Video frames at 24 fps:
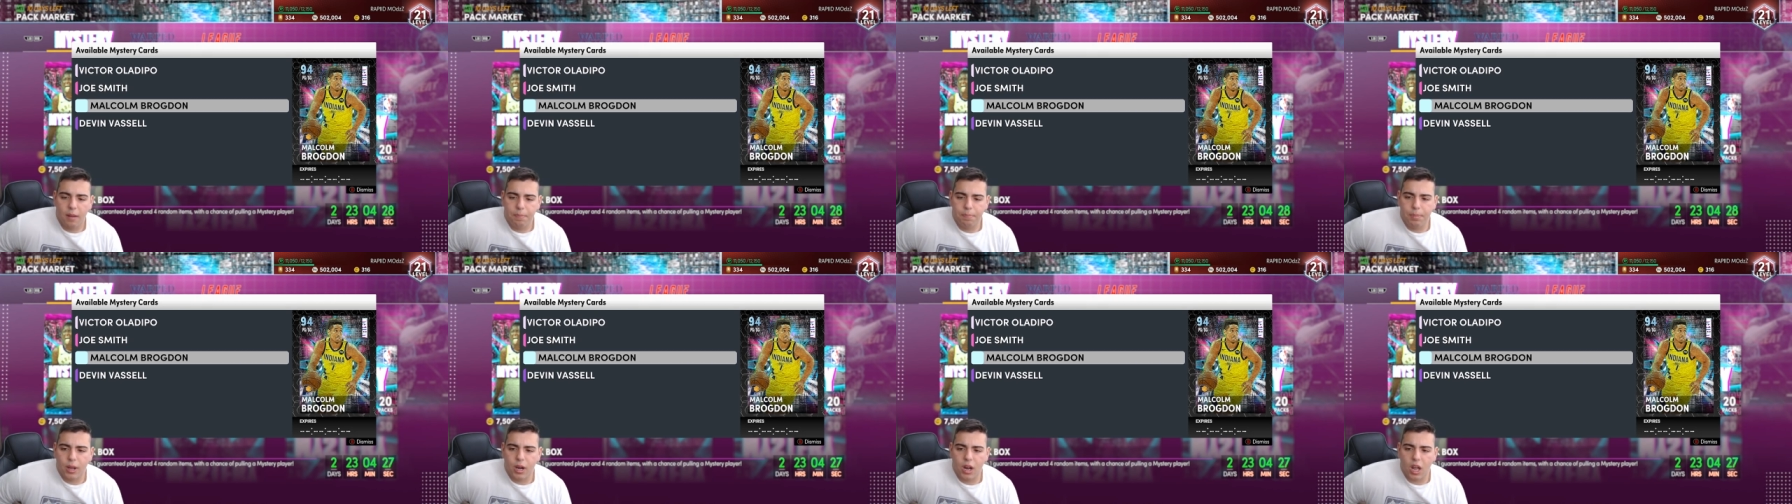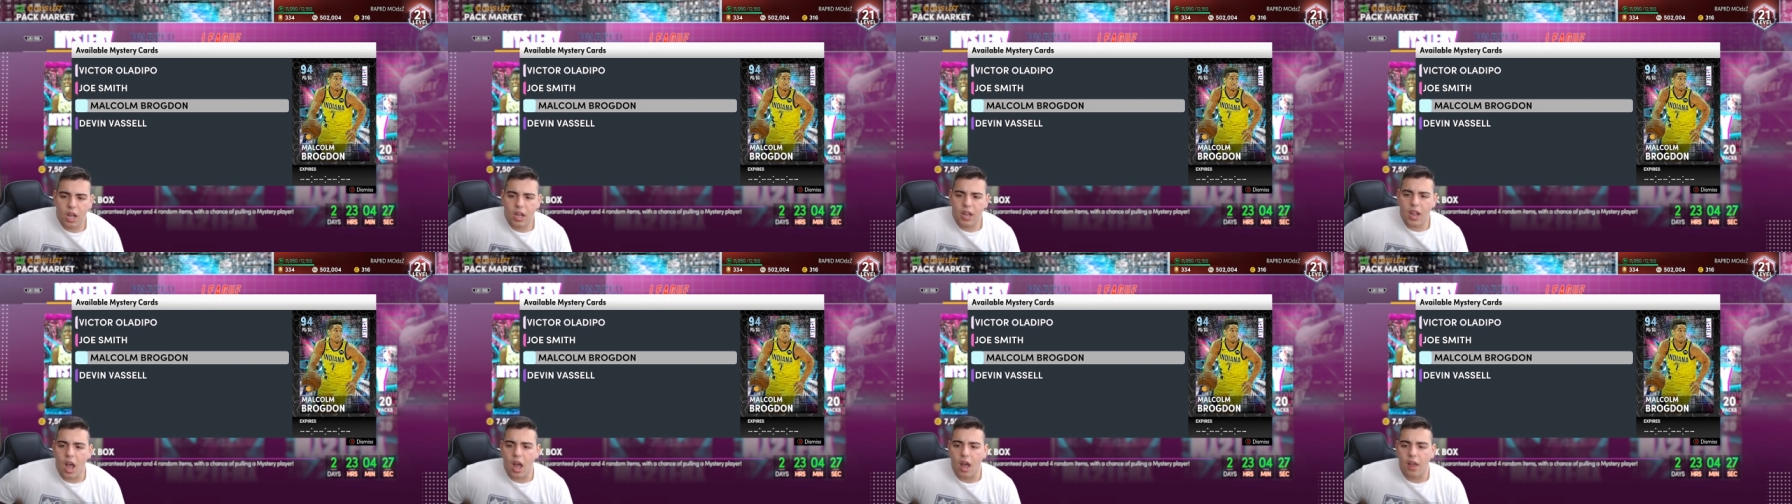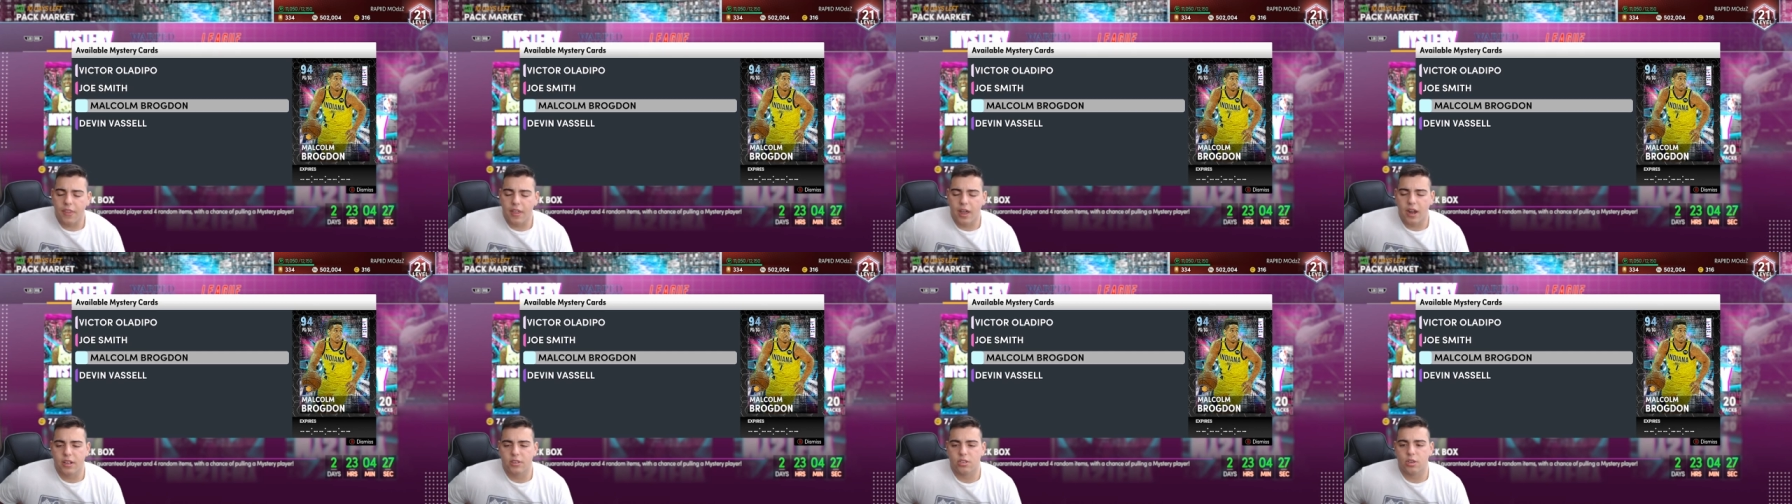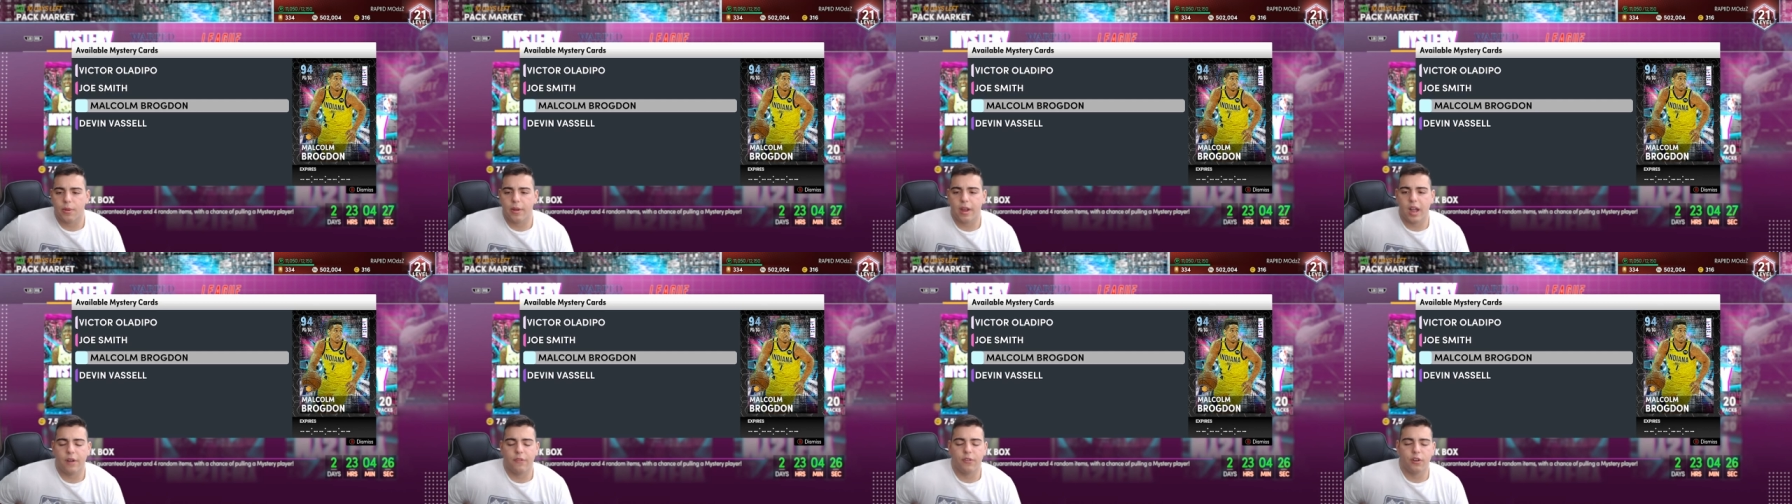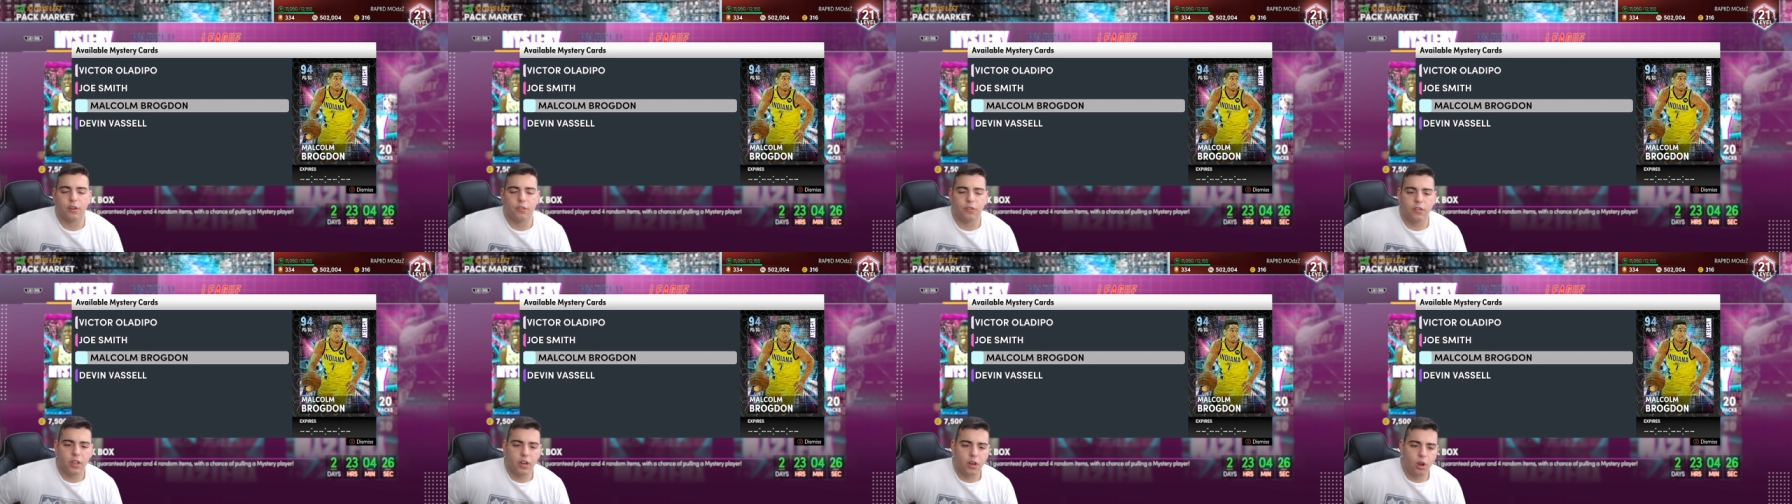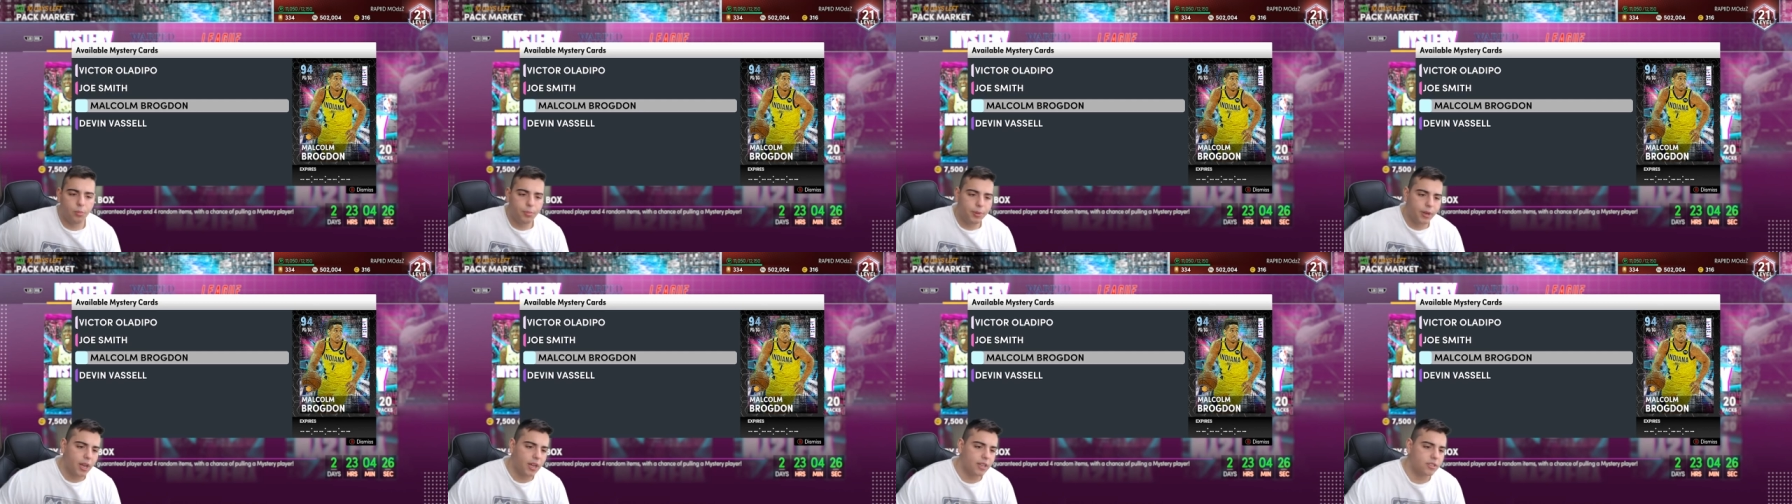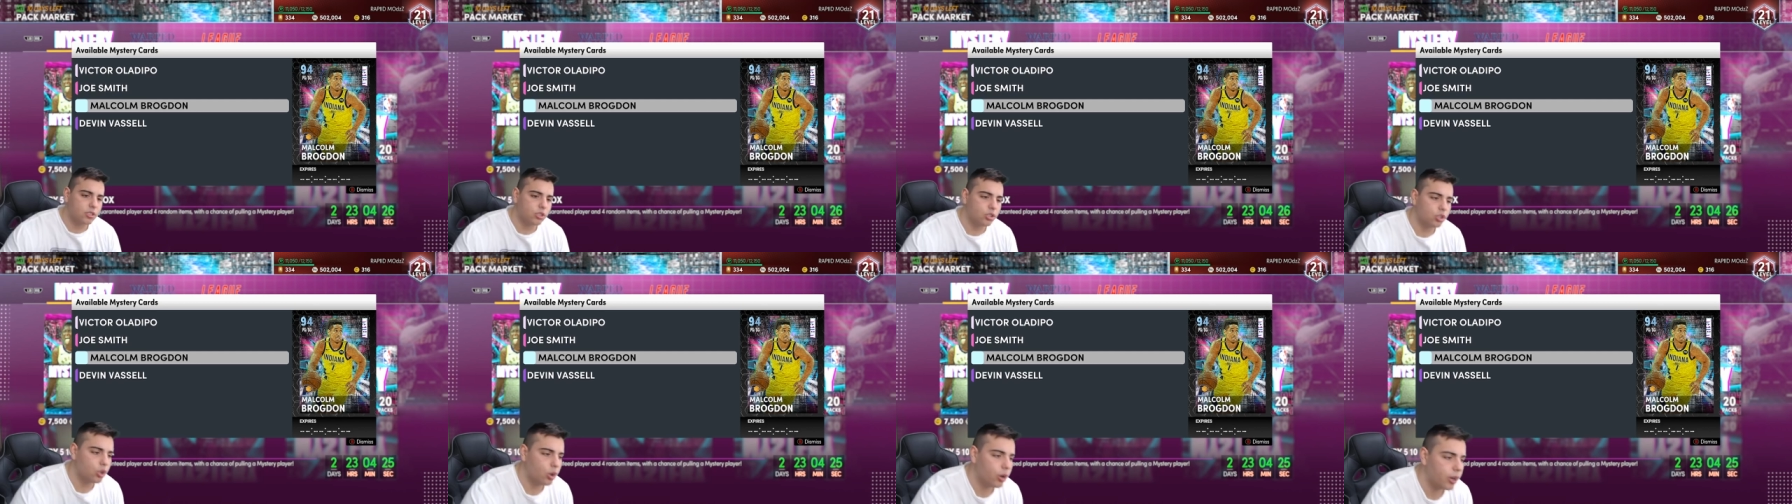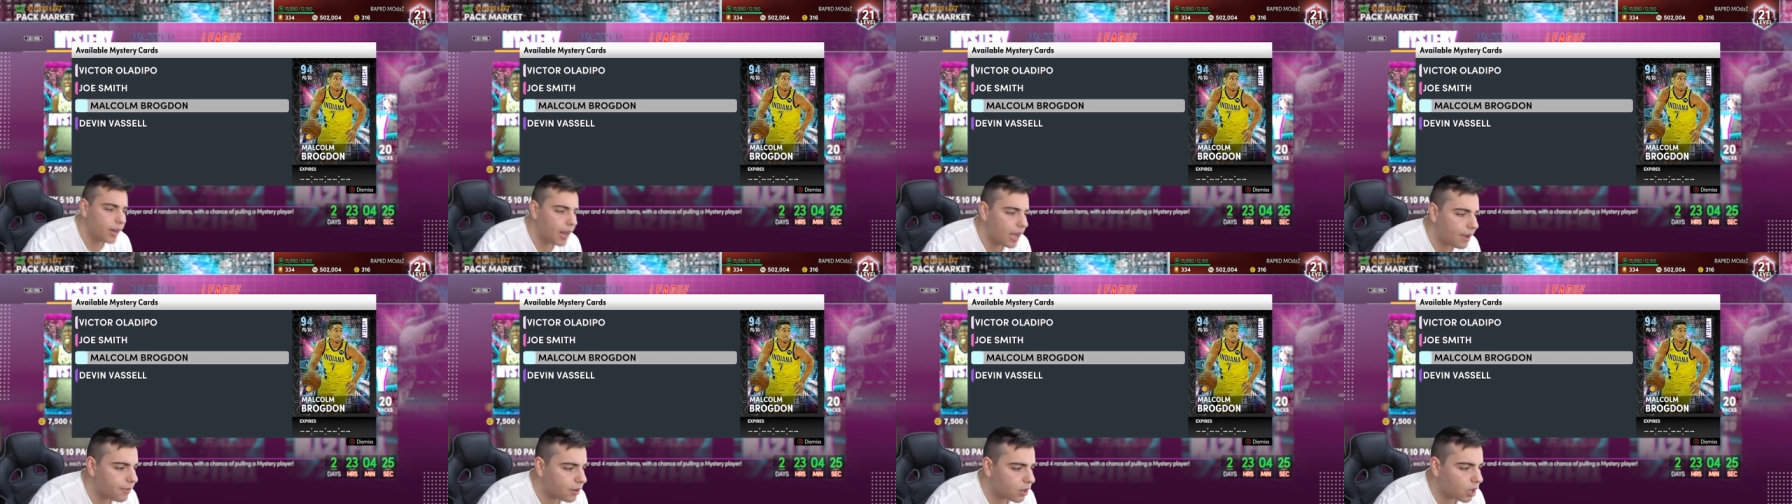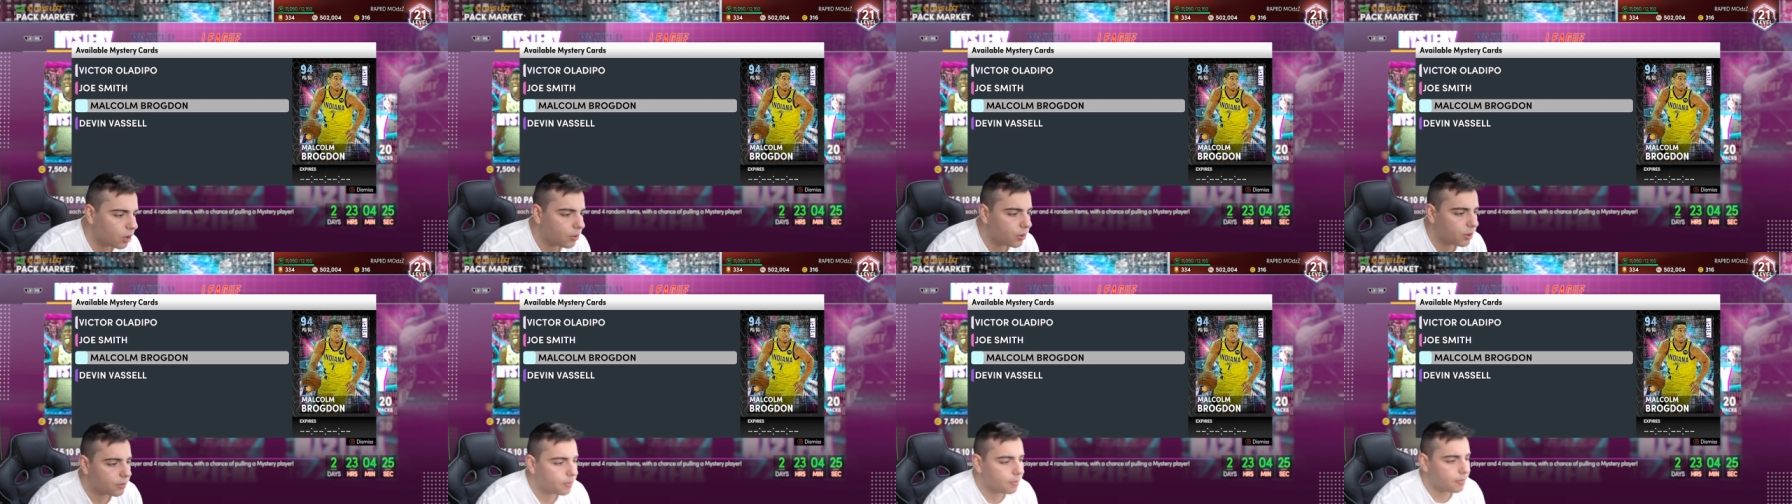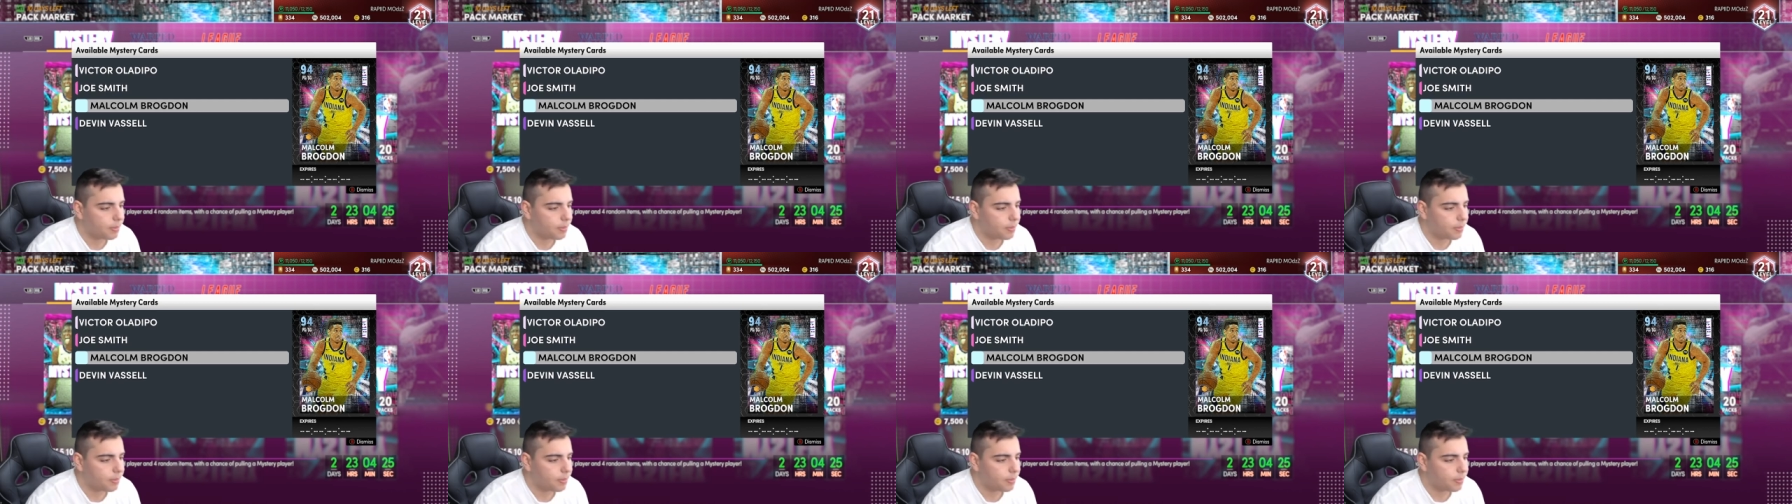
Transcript: But uh, yeah, that is all we got for the vid. Hope you guys enjoyed. Have a good one.